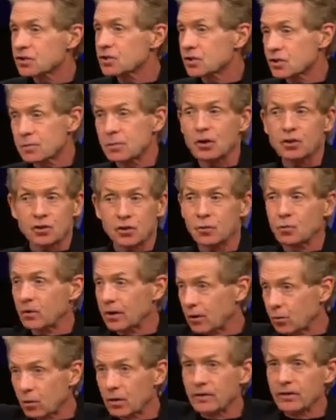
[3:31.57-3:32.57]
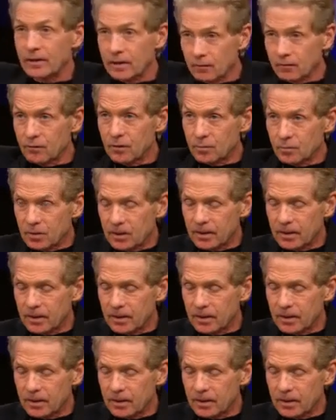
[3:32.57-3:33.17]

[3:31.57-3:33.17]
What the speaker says: especially when he won the MVP.